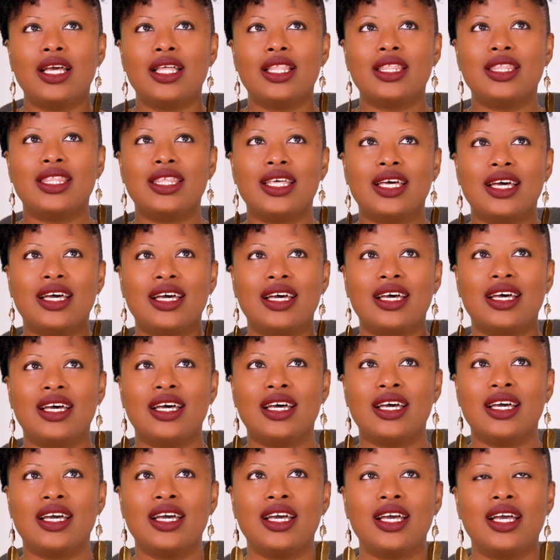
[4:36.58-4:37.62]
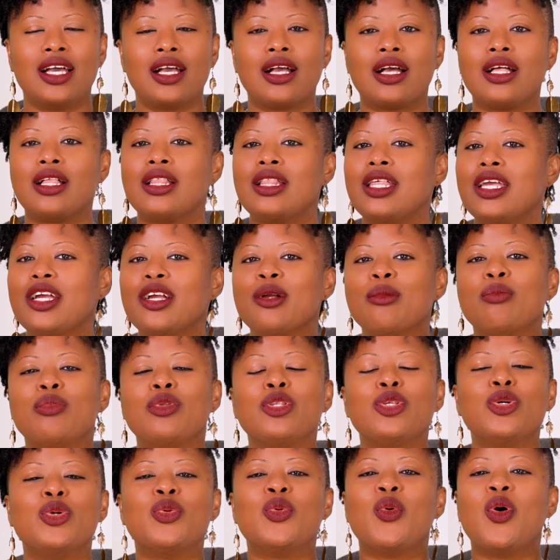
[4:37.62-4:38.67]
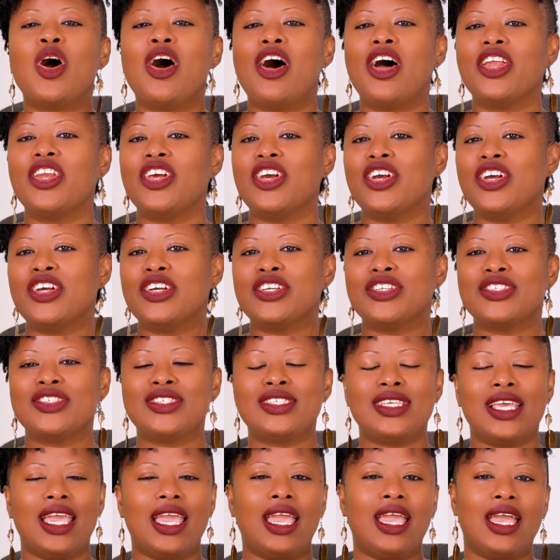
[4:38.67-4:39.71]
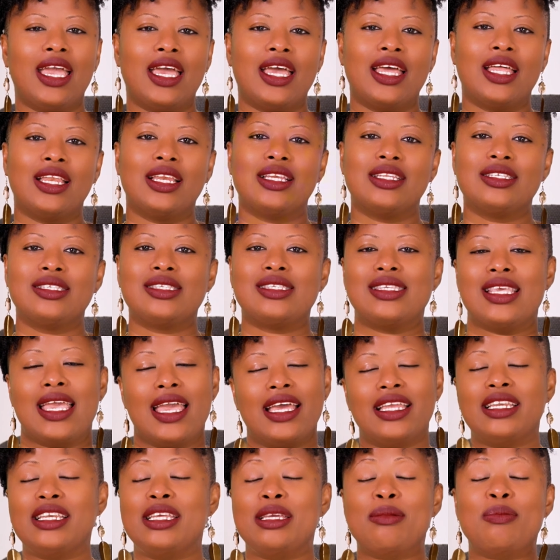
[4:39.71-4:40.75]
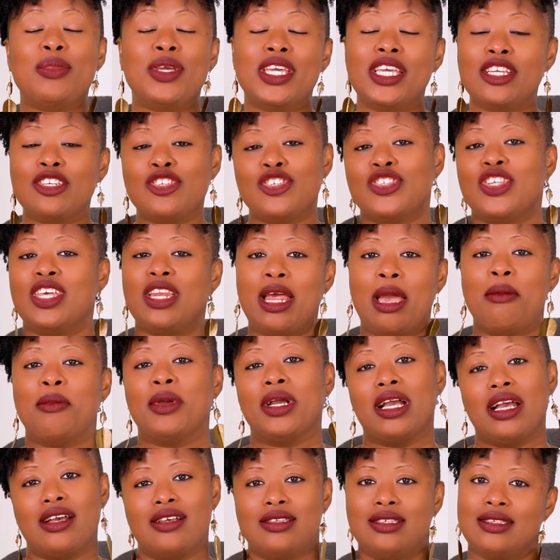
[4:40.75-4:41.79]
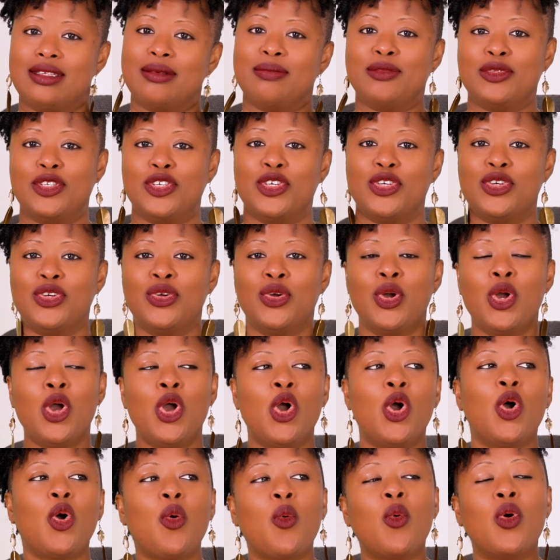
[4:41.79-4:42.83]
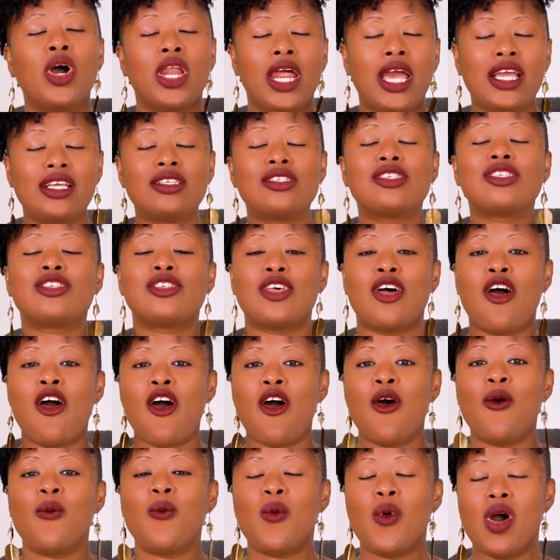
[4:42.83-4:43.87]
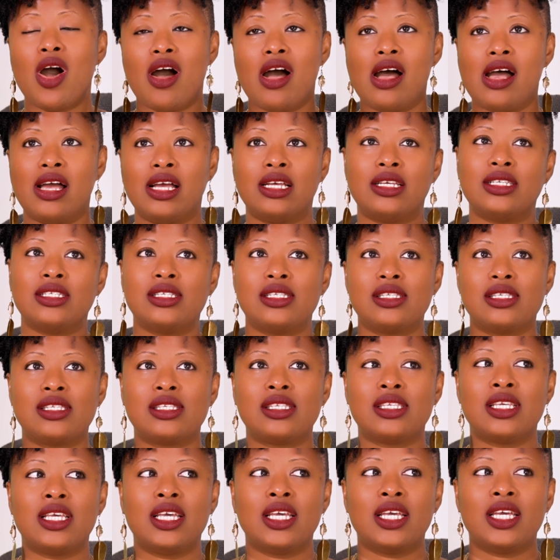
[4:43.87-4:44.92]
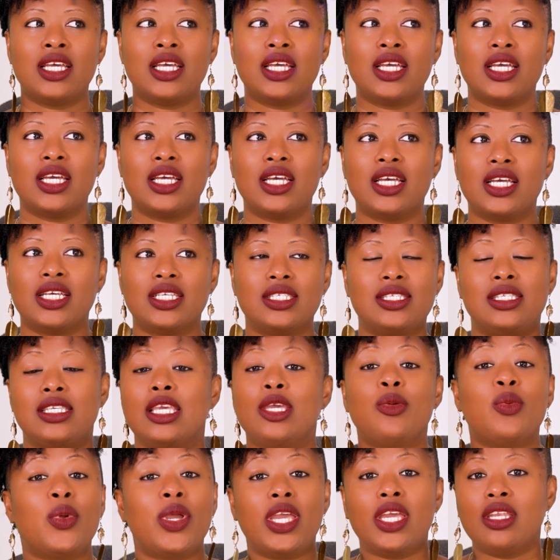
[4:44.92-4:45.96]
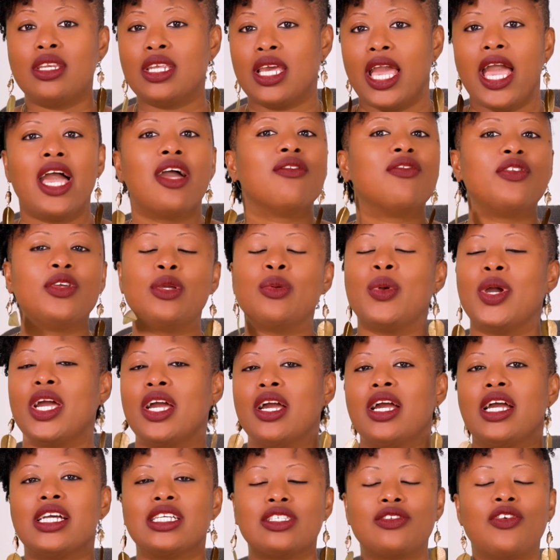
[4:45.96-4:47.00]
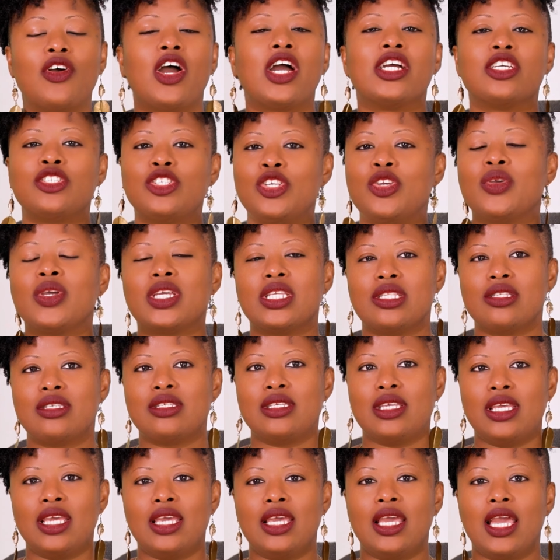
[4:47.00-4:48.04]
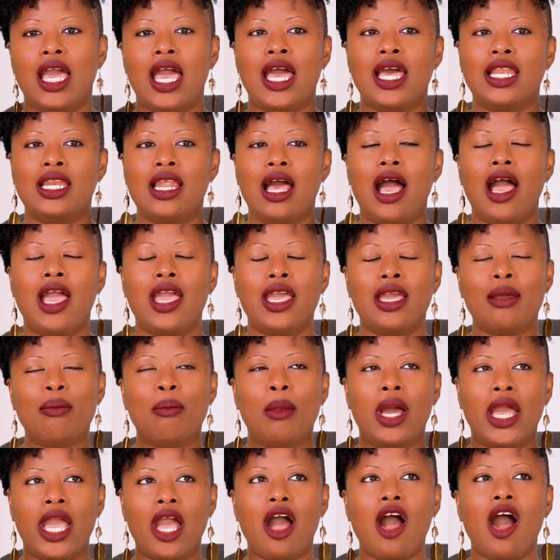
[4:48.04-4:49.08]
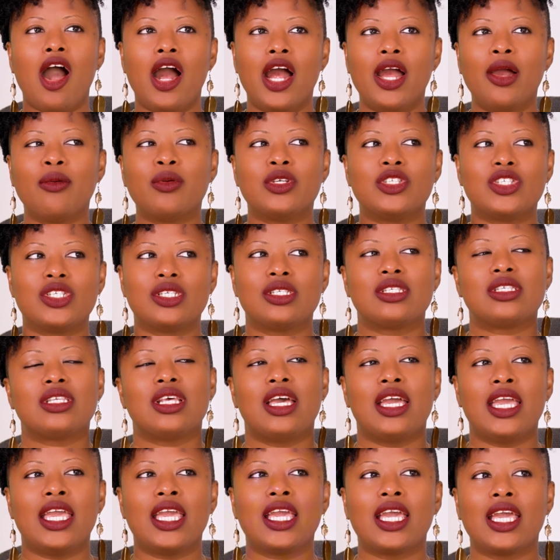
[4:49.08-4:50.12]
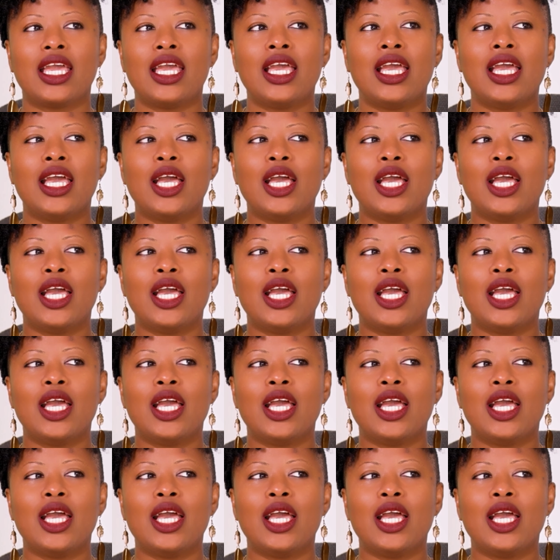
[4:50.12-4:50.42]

the clear blue waters and sandy beach that I'm accustomed to. What I saw was seaweed everywhere as far as you can see. And my heart was just like,